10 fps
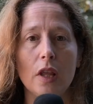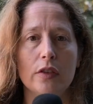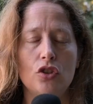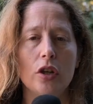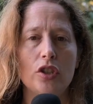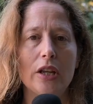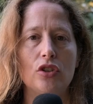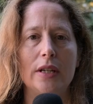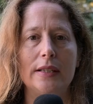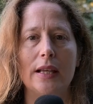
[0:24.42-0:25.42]
The judge
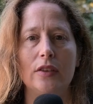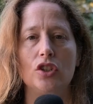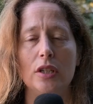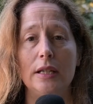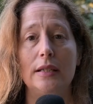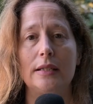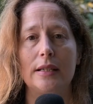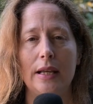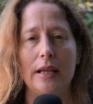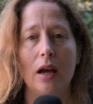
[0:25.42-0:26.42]
actually said that she needed
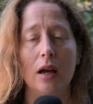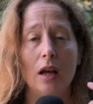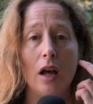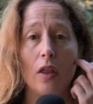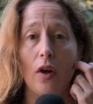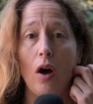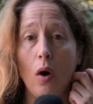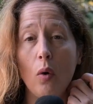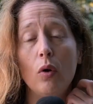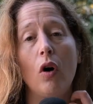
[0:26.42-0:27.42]
to hear the
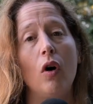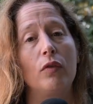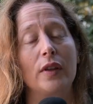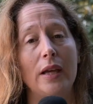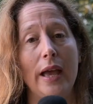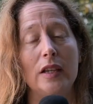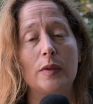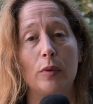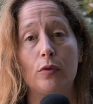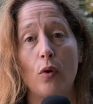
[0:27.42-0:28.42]
whole of the case
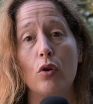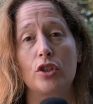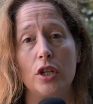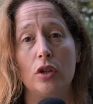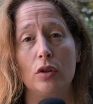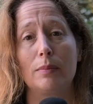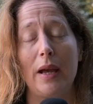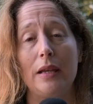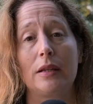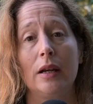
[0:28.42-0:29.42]
before she could
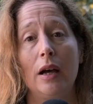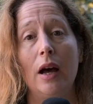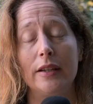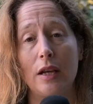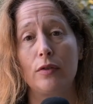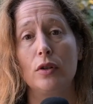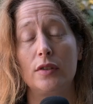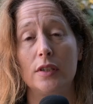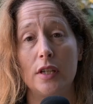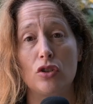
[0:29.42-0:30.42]
make a definite
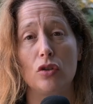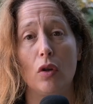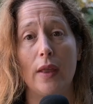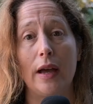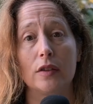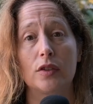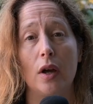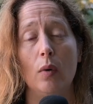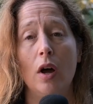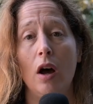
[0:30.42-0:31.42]
decision on that.
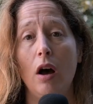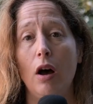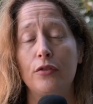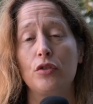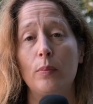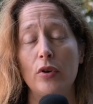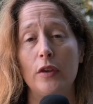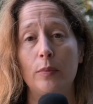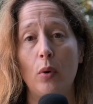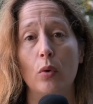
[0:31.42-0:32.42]
So after a
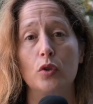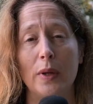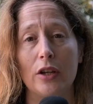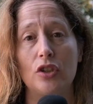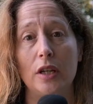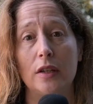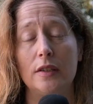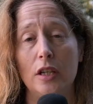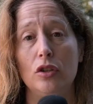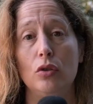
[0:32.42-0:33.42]
brief pause, we actually
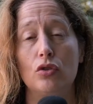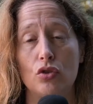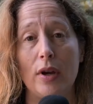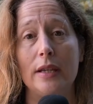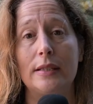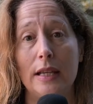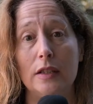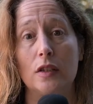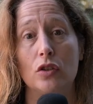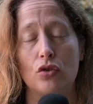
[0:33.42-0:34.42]
continued straight
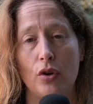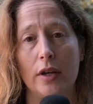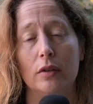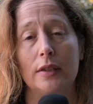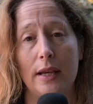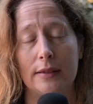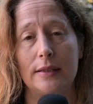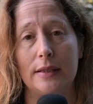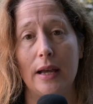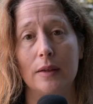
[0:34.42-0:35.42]
into the trial
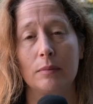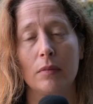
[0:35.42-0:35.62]
yesterday.